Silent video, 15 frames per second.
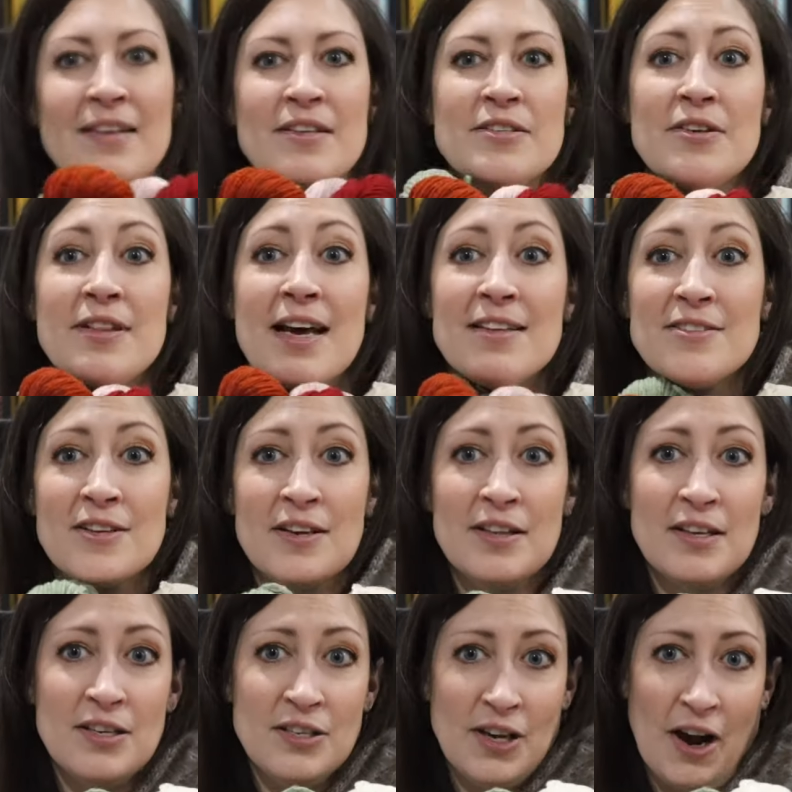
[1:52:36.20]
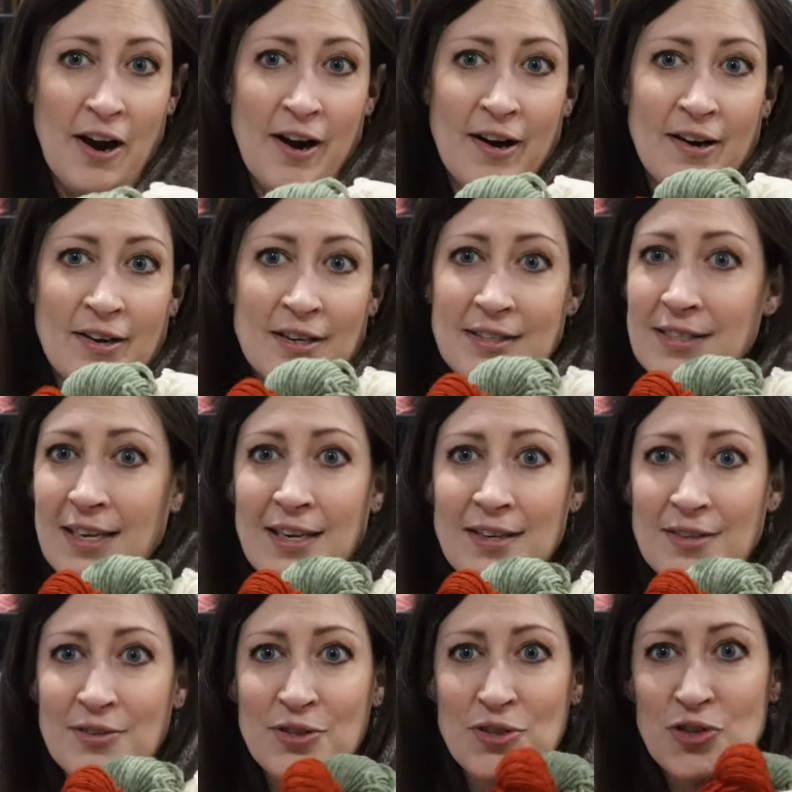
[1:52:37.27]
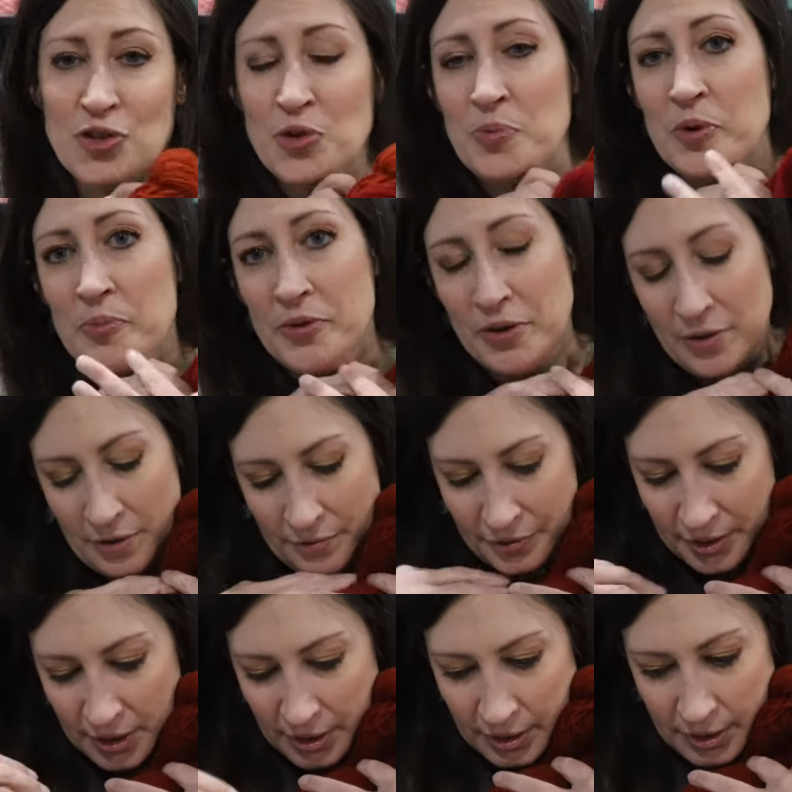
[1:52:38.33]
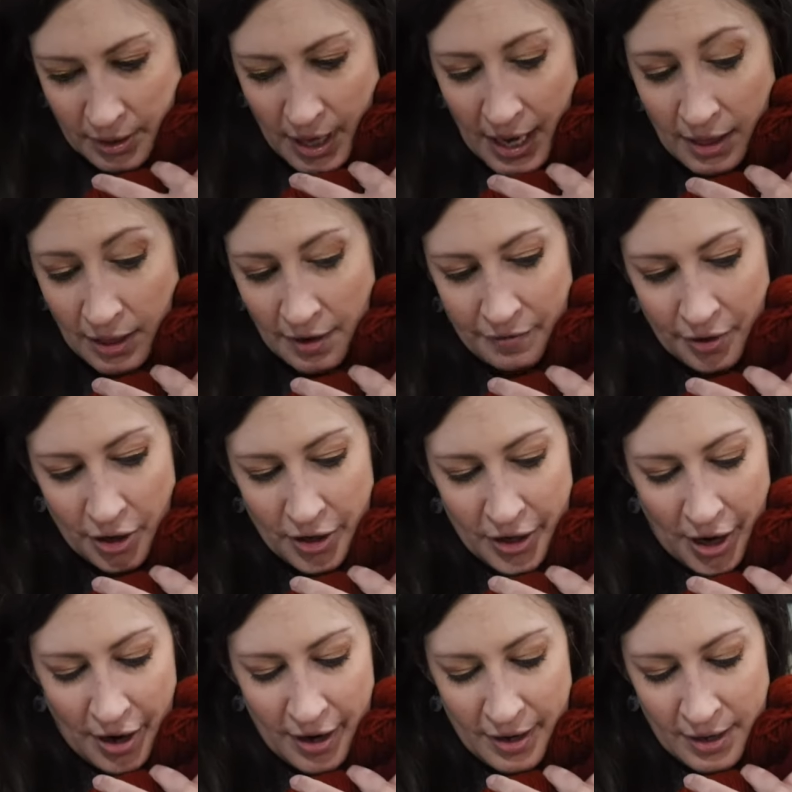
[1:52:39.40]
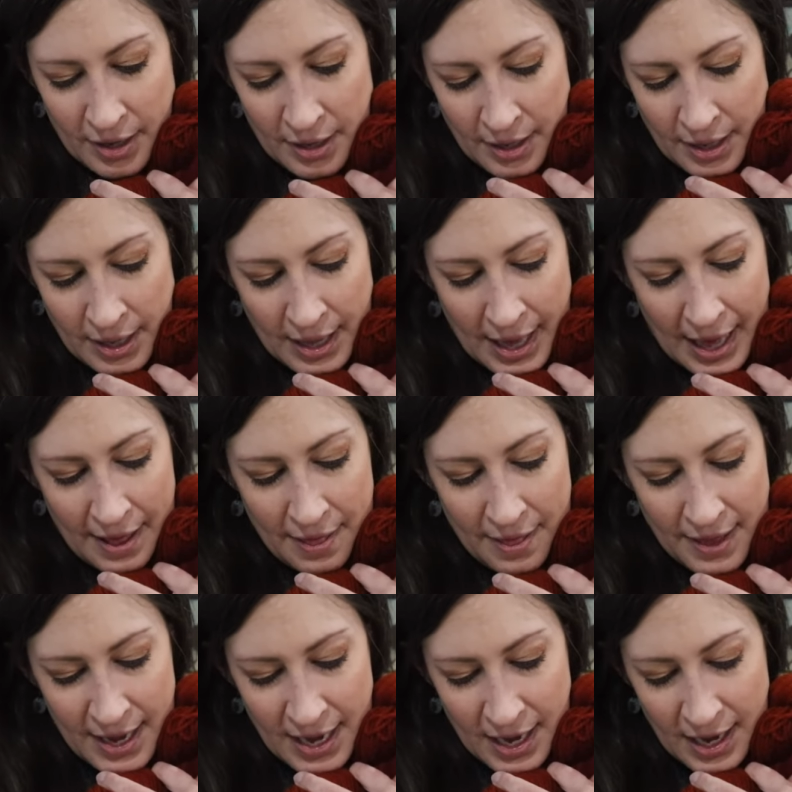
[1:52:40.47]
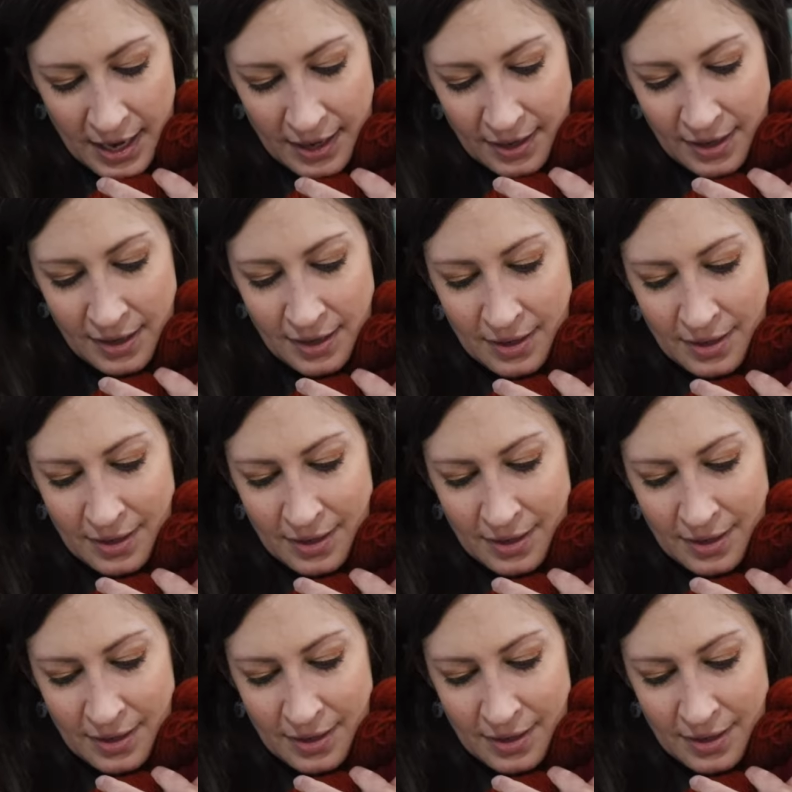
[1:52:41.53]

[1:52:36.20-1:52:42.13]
So that's all the yarn. It's like super beautiful. I love her yarn. And then